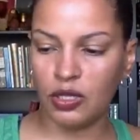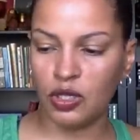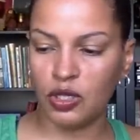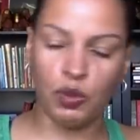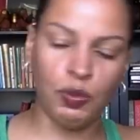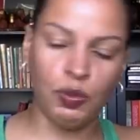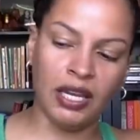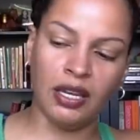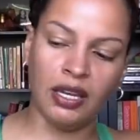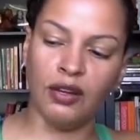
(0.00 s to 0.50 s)

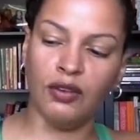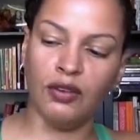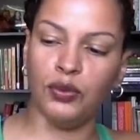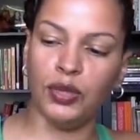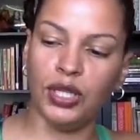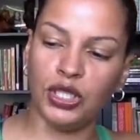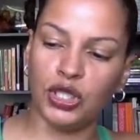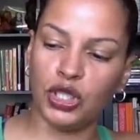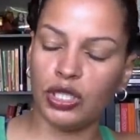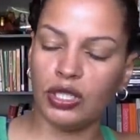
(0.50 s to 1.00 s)
Speaking of
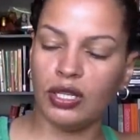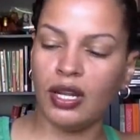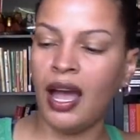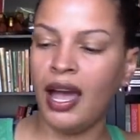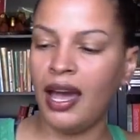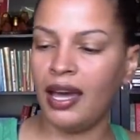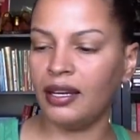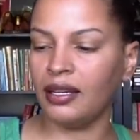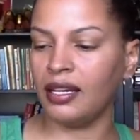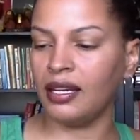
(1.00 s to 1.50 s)
which,
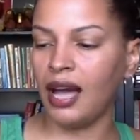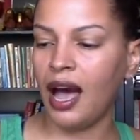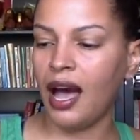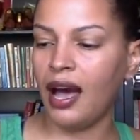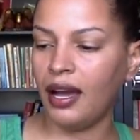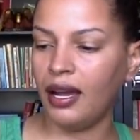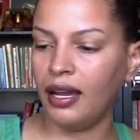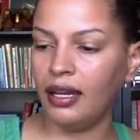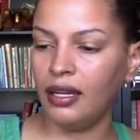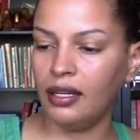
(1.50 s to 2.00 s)
I had a
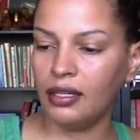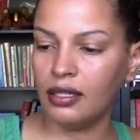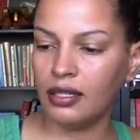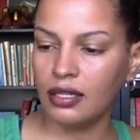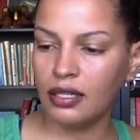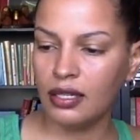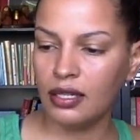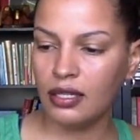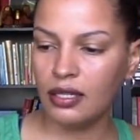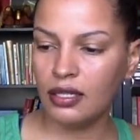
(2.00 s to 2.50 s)
guy,
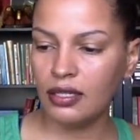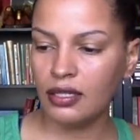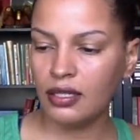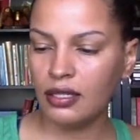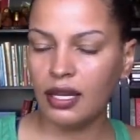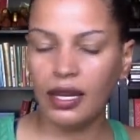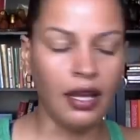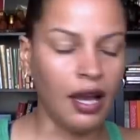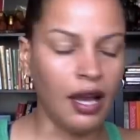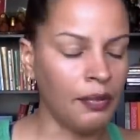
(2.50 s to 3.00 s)

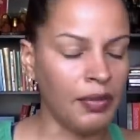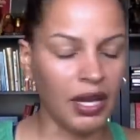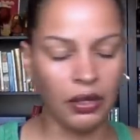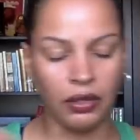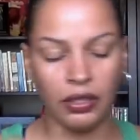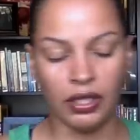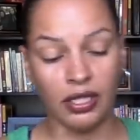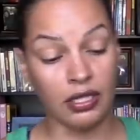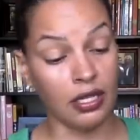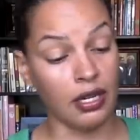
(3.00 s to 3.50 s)
and I'm not
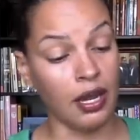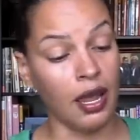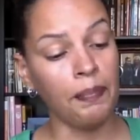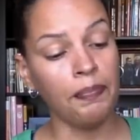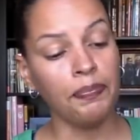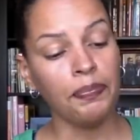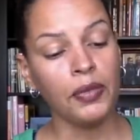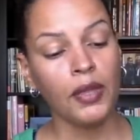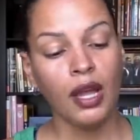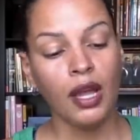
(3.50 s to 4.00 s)
going to get into that.